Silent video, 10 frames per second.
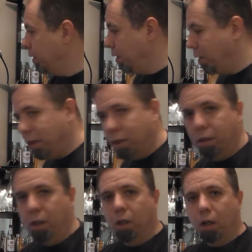and then they
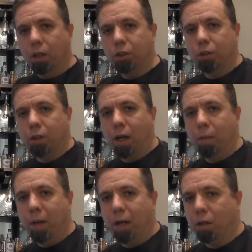can
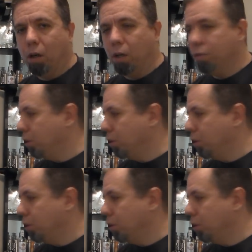slide back off.